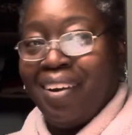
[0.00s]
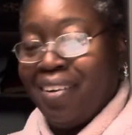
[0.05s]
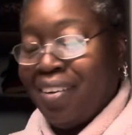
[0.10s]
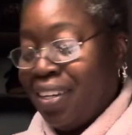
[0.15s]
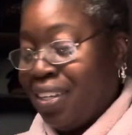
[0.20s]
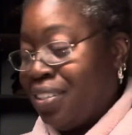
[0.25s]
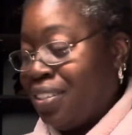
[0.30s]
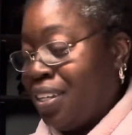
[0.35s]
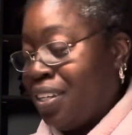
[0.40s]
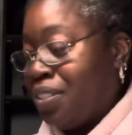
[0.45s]

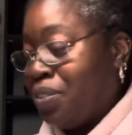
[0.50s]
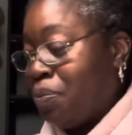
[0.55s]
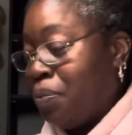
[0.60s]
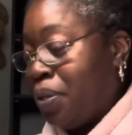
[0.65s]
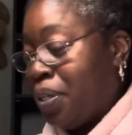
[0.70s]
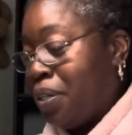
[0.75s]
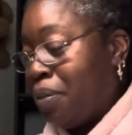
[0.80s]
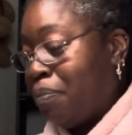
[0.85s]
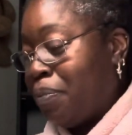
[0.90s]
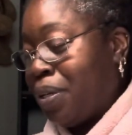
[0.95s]
know that sounds
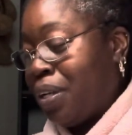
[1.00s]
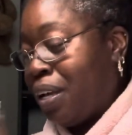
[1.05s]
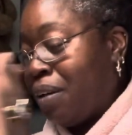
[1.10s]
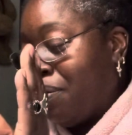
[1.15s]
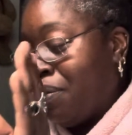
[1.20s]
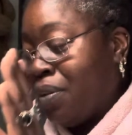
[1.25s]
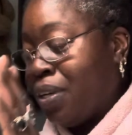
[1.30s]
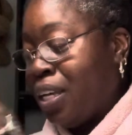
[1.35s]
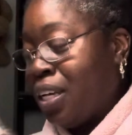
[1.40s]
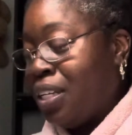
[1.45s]
weird, but I
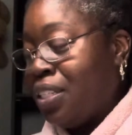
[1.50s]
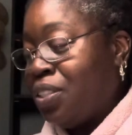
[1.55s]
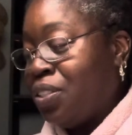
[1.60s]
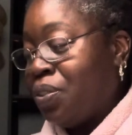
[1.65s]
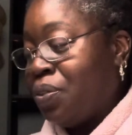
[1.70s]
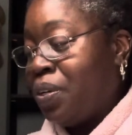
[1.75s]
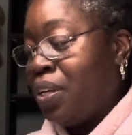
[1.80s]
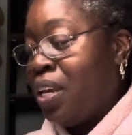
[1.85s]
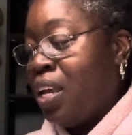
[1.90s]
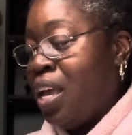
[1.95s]
won't get
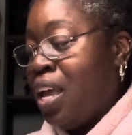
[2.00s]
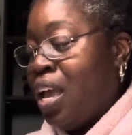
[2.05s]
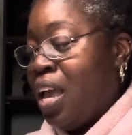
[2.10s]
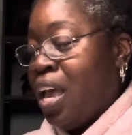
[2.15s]
into it.